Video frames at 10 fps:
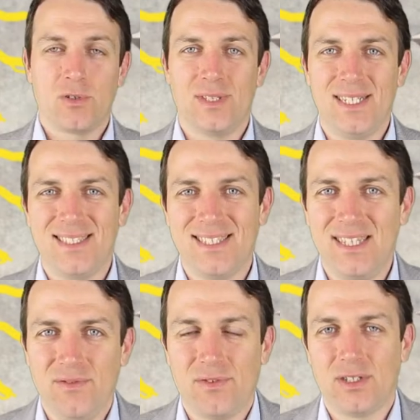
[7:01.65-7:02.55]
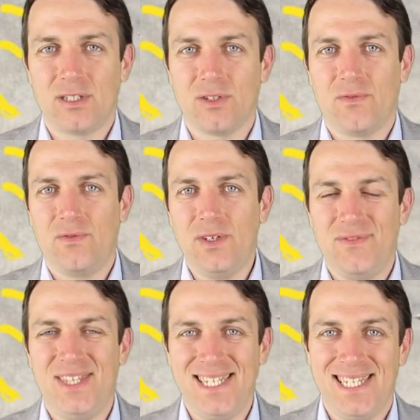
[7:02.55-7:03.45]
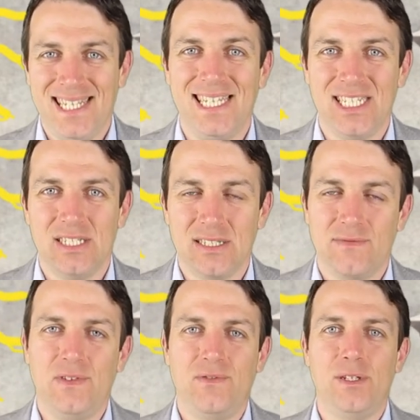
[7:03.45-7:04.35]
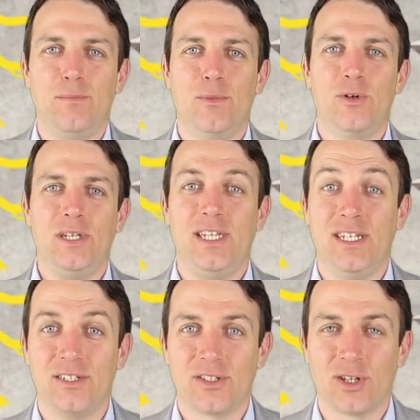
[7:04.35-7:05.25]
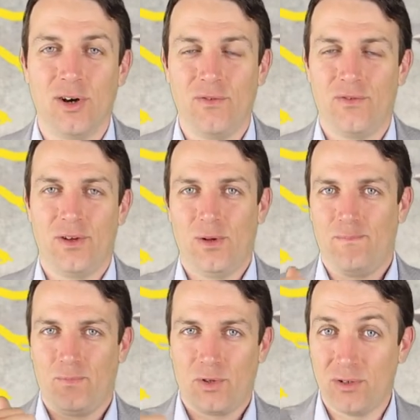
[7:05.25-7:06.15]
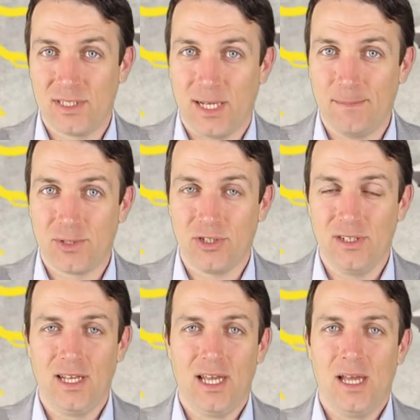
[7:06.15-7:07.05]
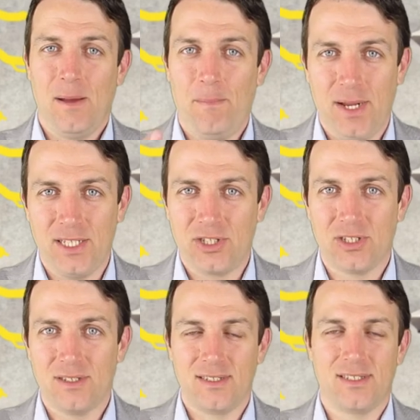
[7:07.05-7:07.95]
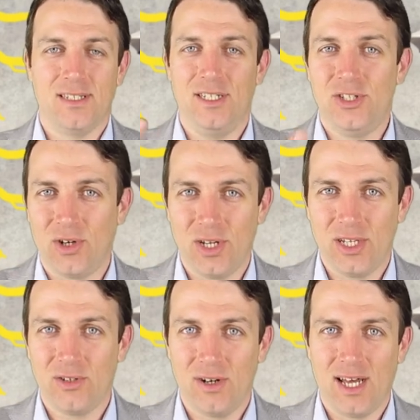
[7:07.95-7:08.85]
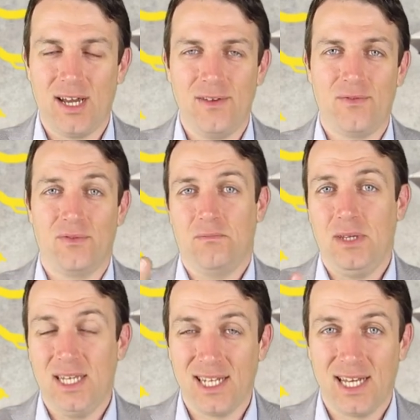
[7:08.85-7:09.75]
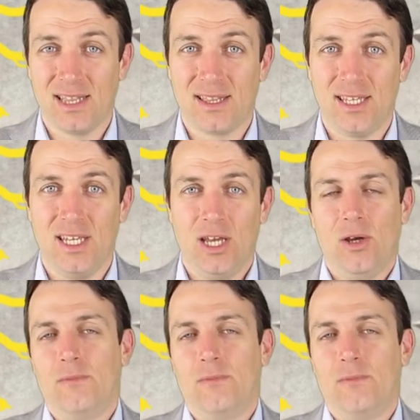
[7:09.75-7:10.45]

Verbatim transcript: So that's a difference of 15 years, 15 more years of consumption, pensions, enjoying your life, being healthy,